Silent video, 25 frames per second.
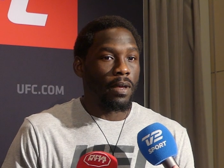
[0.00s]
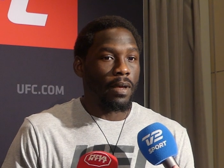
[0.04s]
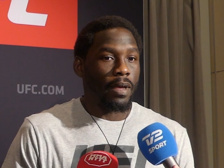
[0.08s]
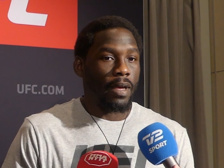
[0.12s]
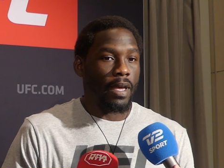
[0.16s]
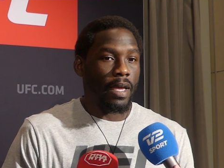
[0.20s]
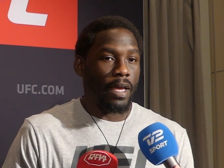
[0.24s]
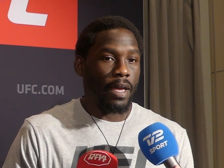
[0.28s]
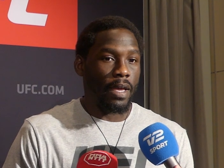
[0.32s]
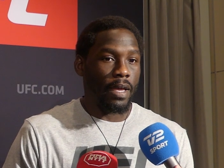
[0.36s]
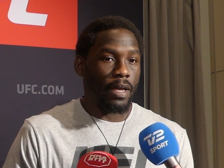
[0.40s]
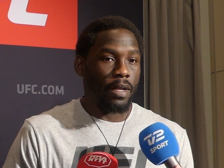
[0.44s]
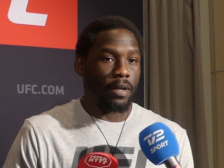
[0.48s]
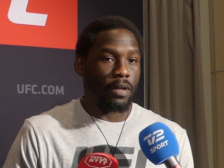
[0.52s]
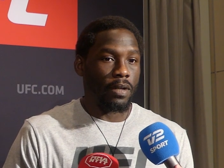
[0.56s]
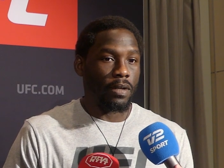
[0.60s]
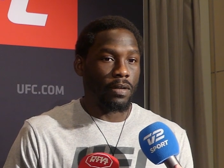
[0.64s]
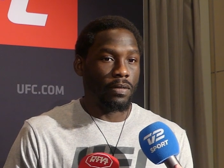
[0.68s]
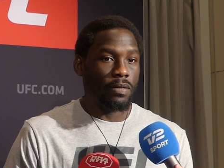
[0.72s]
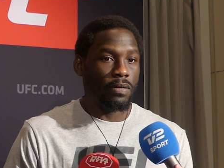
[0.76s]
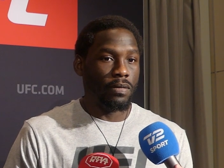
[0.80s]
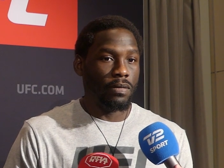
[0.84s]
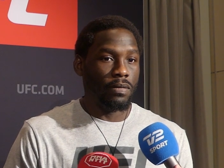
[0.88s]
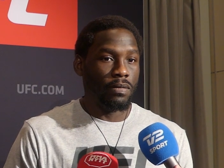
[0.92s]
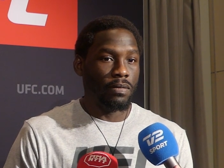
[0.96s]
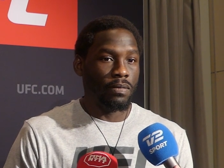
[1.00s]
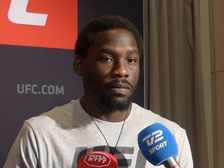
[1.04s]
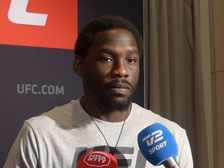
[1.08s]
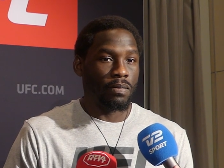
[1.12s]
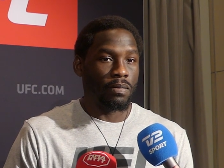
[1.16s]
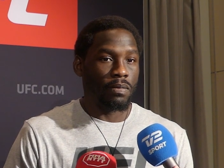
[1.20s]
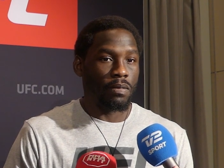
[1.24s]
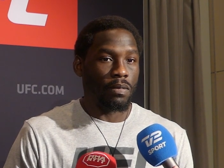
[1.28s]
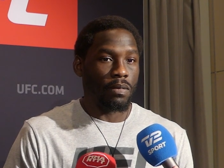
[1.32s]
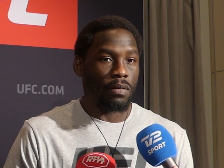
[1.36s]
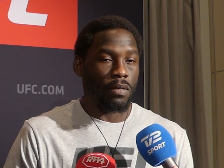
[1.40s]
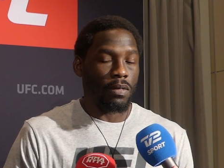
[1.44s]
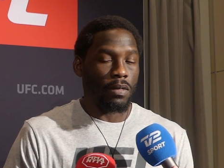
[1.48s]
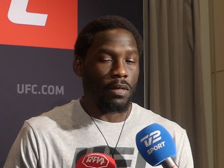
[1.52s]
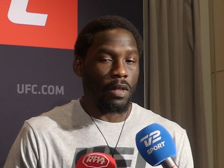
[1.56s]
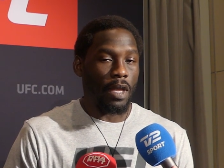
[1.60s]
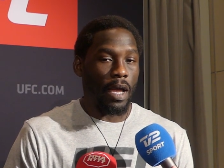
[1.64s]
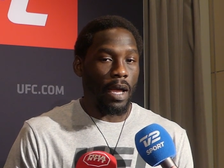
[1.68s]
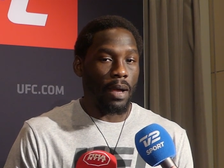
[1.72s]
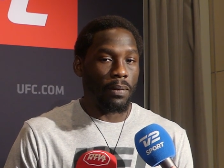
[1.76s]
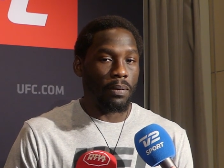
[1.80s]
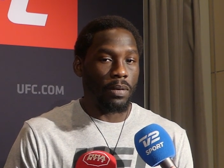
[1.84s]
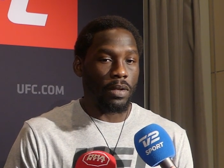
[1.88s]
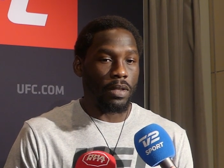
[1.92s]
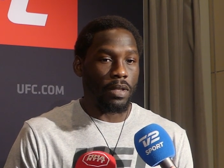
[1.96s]
And
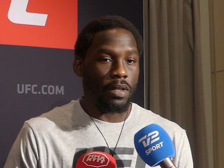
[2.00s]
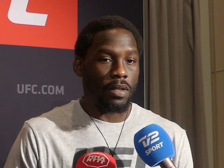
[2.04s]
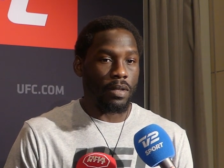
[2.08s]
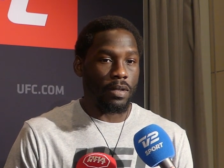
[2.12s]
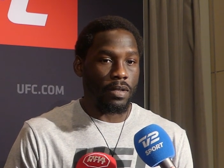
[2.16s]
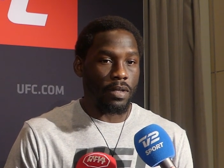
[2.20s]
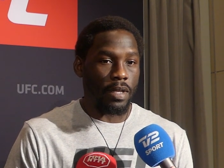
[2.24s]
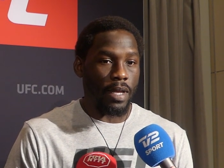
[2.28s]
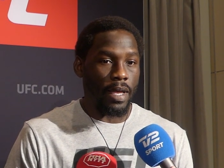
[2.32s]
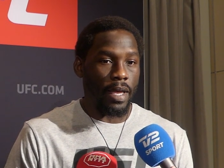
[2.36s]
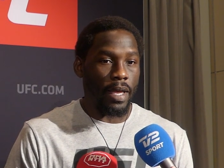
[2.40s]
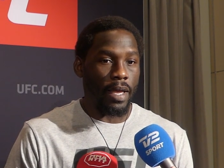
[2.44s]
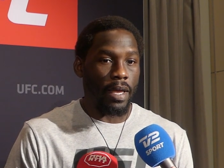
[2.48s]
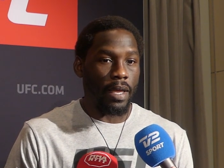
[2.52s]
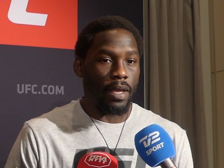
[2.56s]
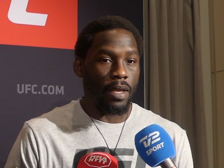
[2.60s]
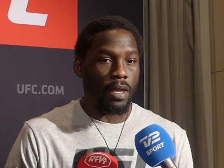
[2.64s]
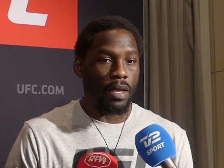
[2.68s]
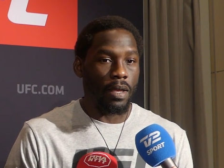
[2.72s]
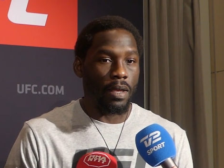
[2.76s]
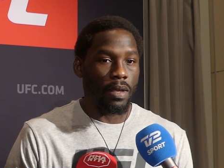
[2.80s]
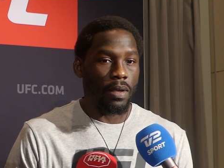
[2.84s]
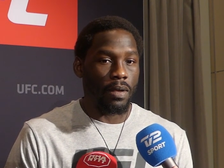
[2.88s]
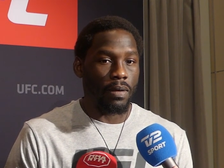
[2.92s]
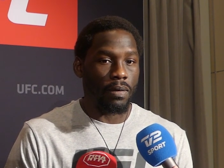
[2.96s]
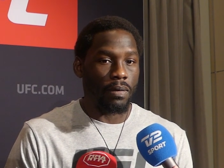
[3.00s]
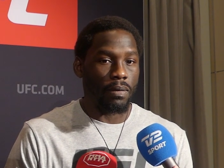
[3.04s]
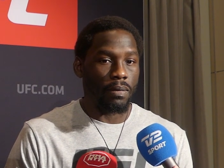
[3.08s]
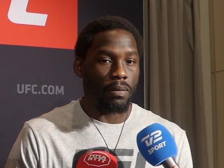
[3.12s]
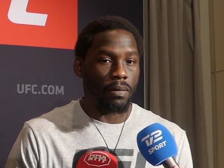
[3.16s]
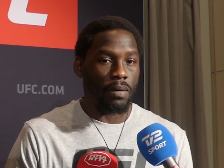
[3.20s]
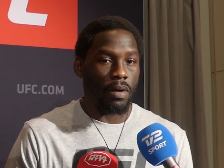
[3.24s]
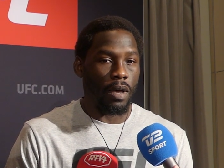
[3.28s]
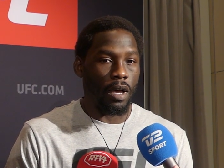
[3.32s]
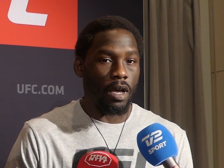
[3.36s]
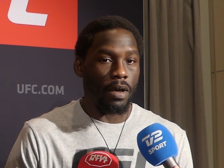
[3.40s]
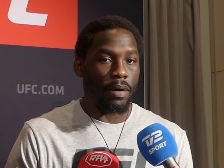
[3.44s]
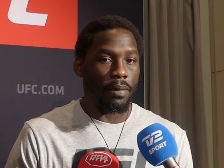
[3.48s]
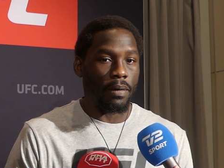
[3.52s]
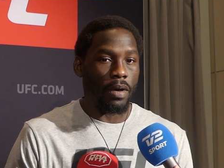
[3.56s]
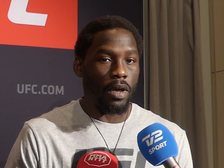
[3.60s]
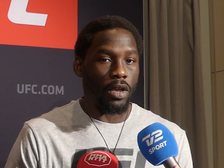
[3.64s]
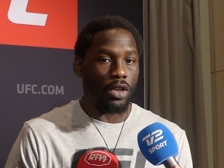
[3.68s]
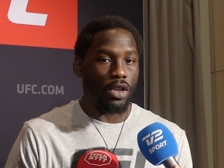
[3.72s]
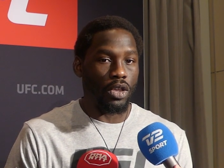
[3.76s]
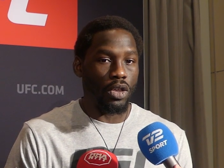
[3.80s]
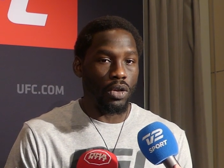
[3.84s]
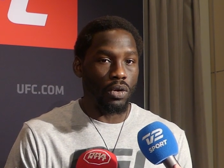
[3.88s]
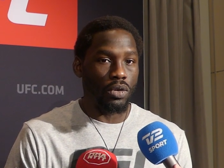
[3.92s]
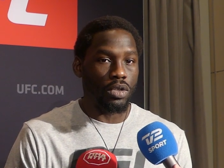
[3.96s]
I would say a
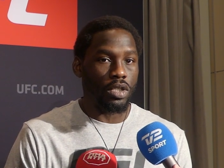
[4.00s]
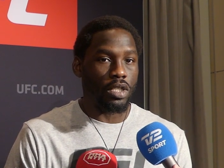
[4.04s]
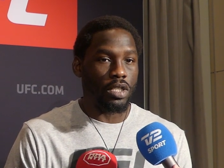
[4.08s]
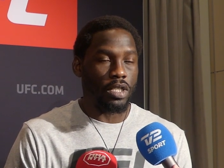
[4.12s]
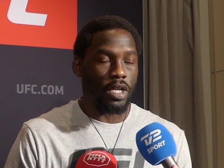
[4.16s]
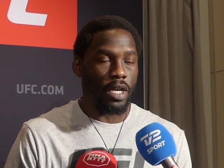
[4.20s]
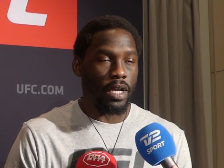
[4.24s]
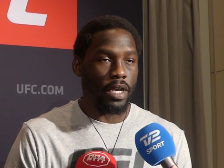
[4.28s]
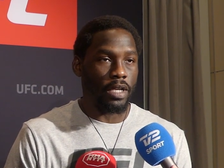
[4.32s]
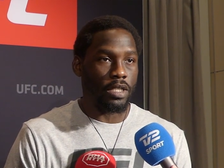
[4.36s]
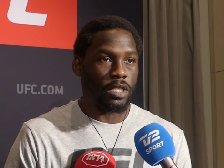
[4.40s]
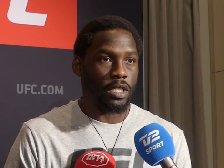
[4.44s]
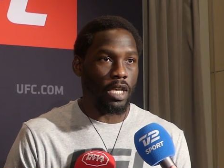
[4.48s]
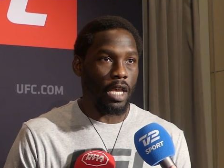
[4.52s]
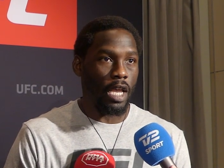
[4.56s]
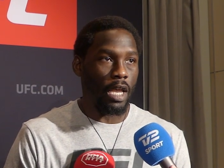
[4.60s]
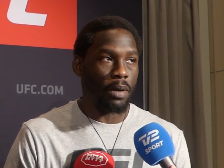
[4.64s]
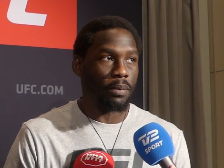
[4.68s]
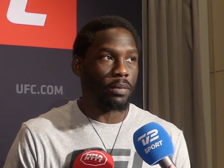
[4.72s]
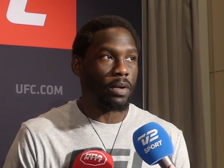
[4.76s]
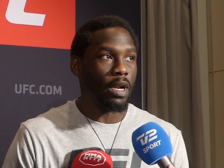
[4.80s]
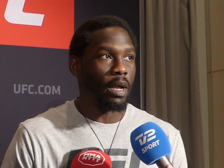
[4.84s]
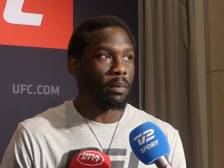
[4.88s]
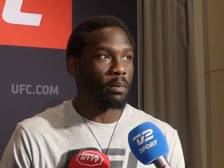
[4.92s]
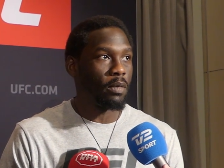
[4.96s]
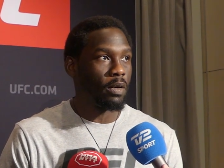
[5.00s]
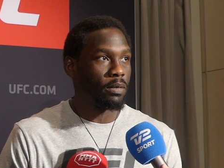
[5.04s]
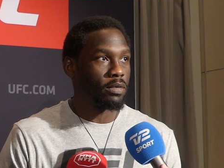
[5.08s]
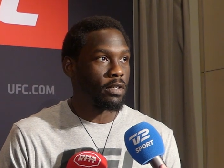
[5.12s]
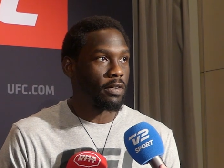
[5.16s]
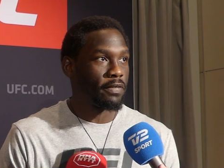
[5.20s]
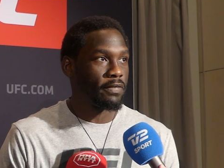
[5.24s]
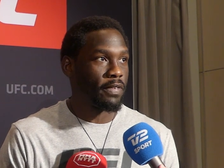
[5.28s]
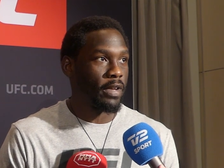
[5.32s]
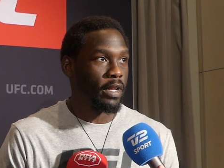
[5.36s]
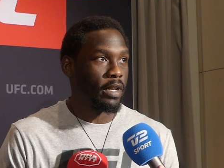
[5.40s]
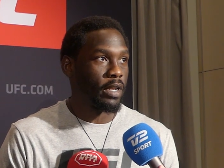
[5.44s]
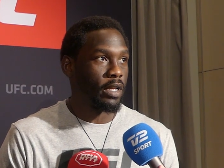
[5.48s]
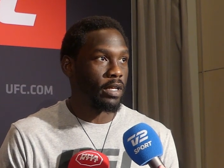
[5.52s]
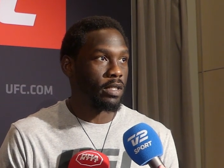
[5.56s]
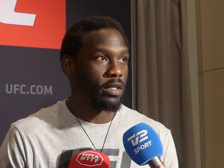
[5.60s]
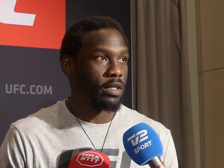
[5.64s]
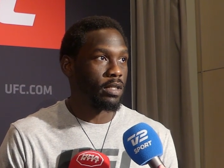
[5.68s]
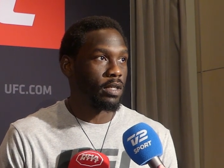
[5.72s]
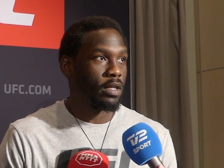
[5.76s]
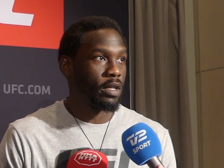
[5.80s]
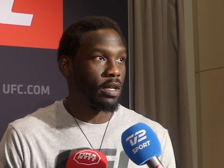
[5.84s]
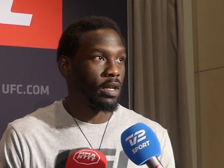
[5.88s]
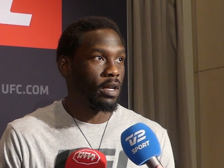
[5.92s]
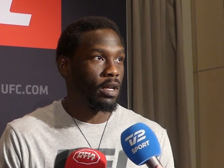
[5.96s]
huge change came when I moved to
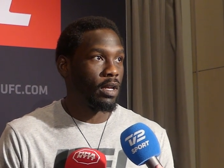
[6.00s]
Phoenix,